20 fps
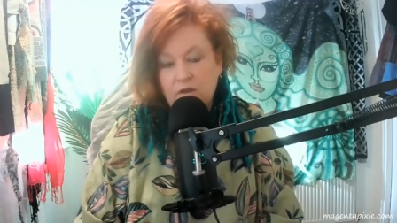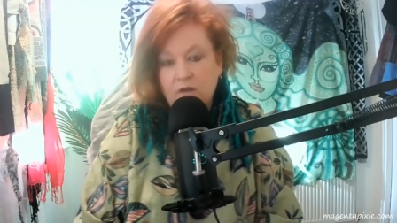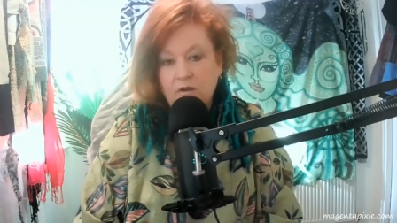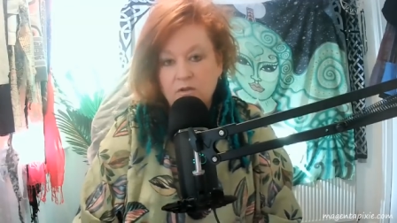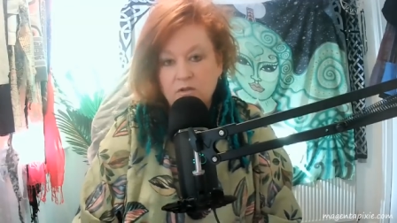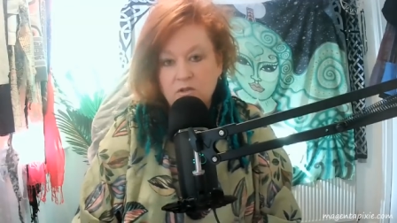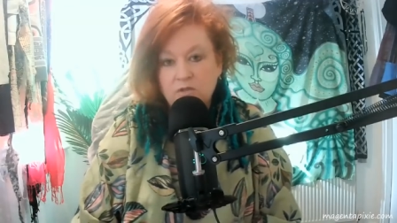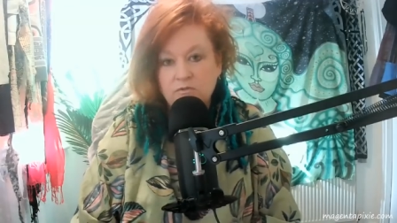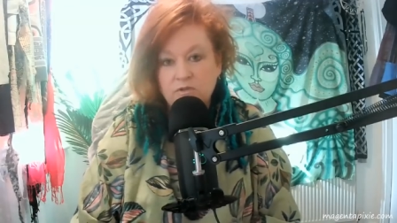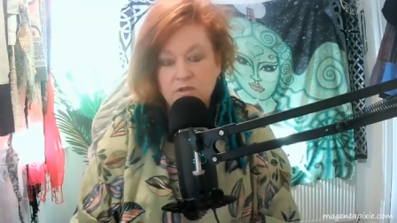The
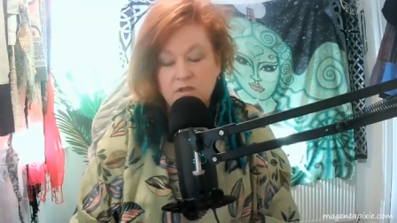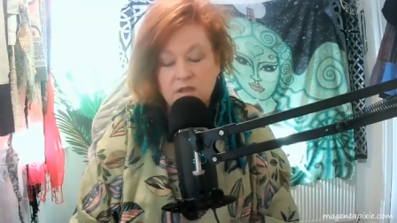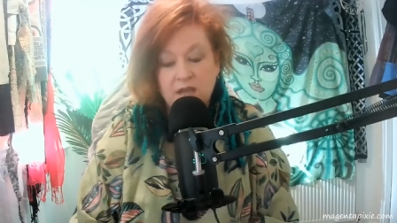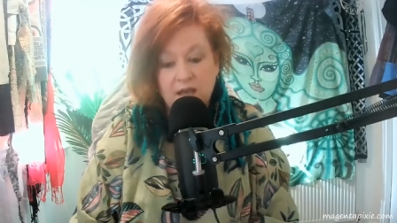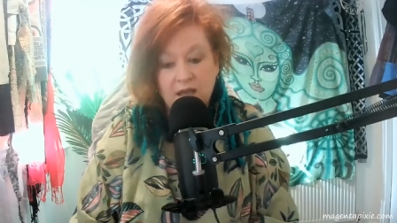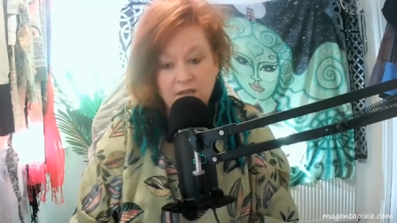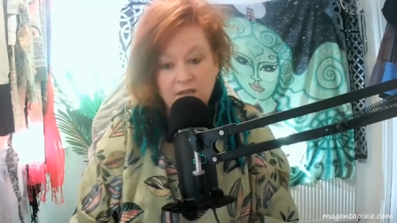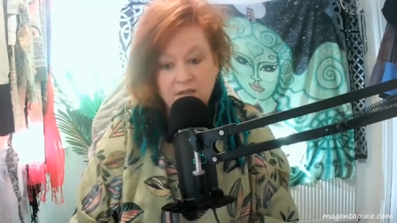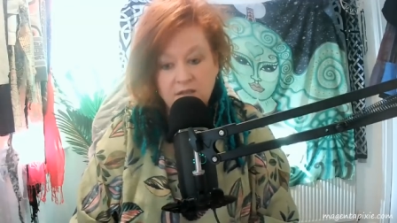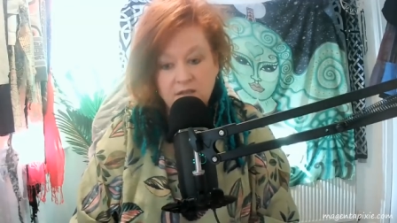answer is
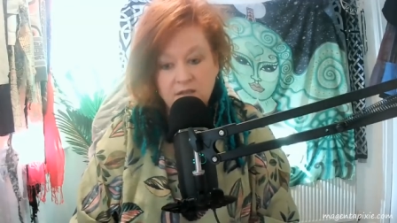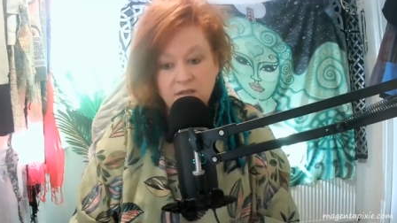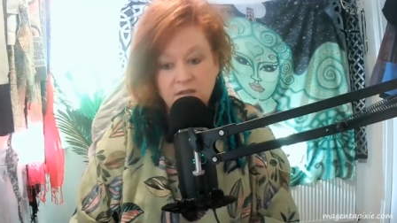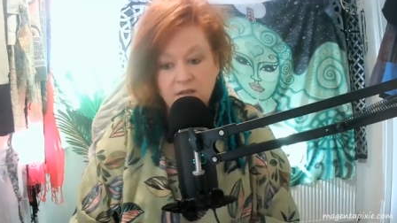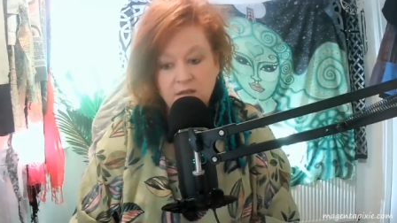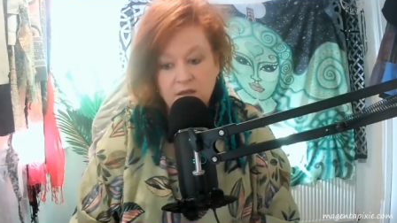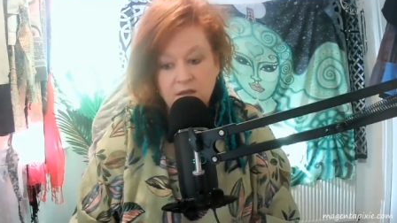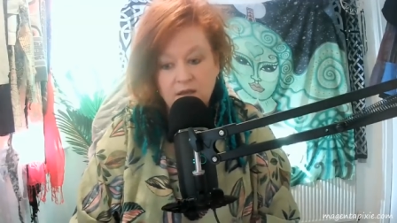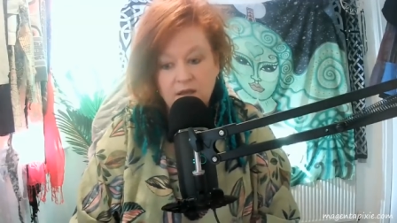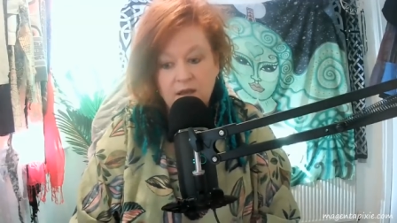yes,
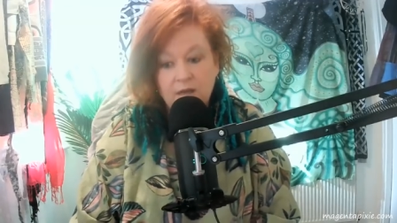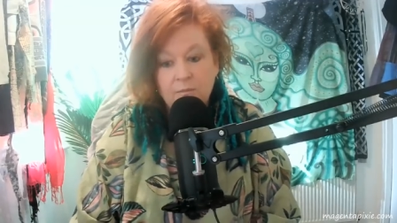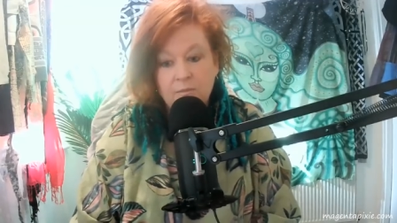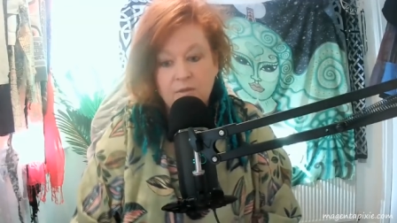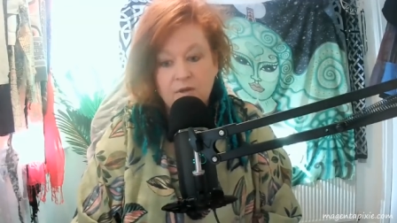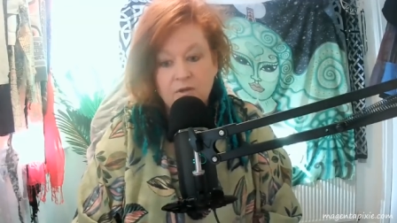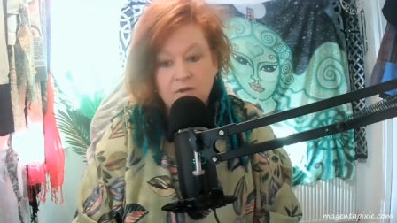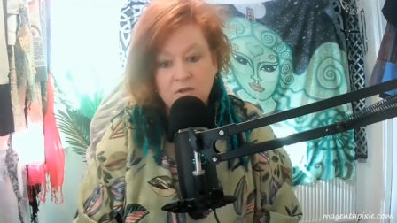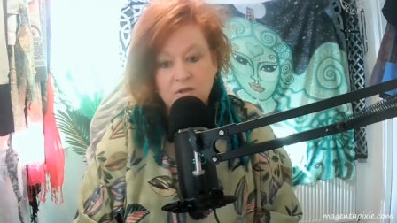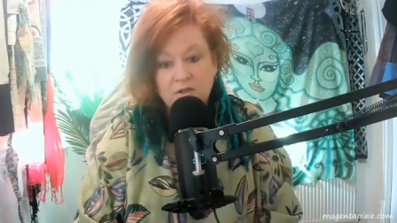
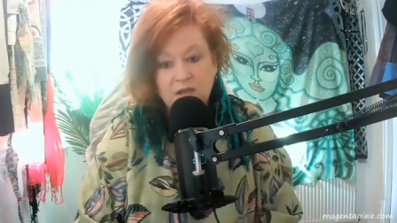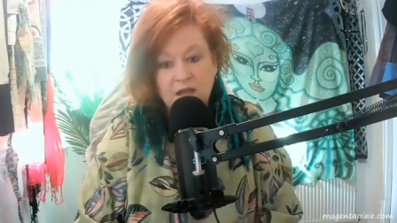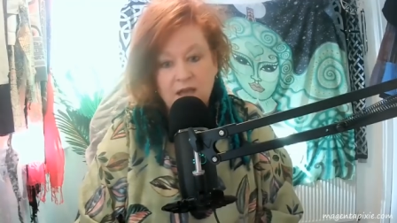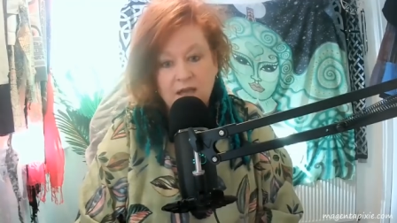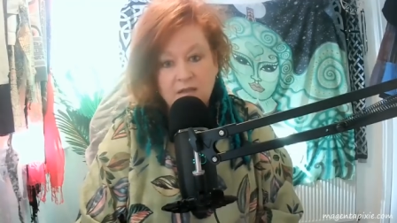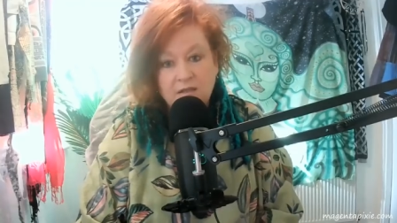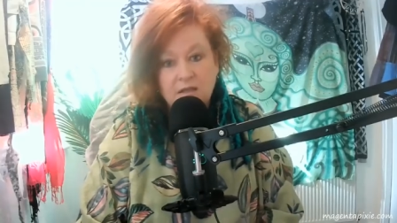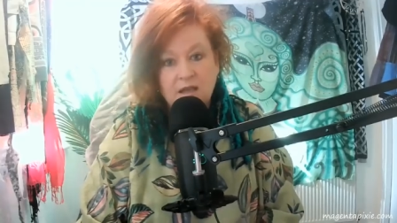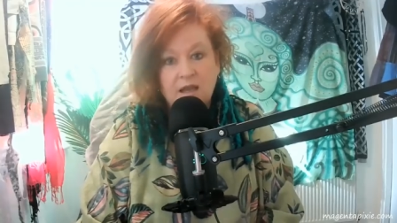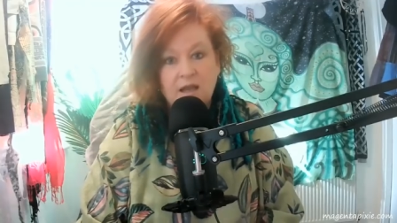because
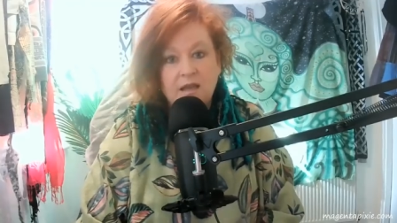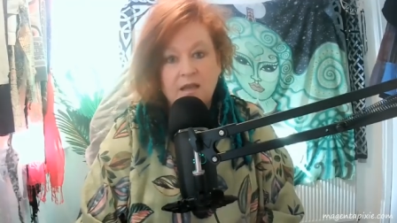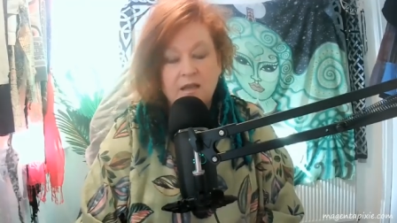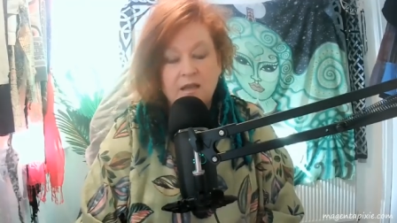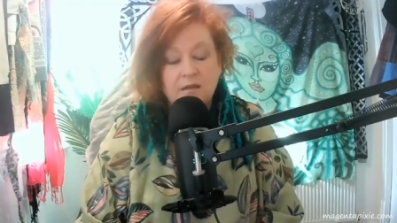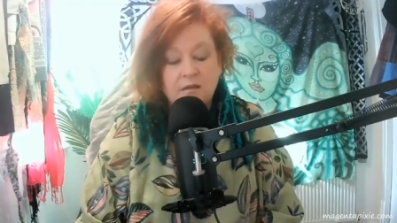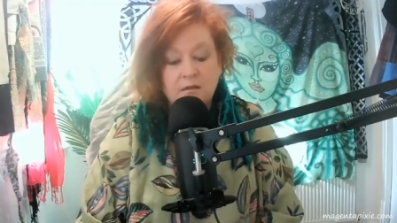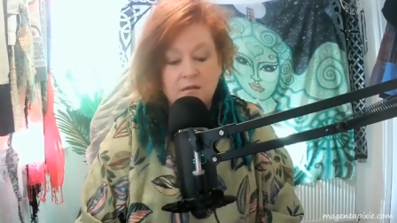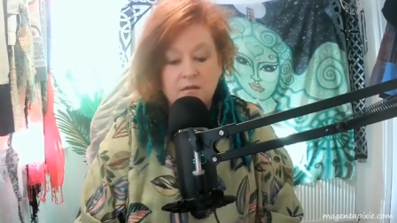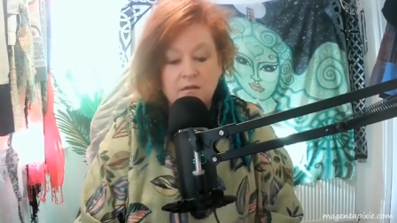as a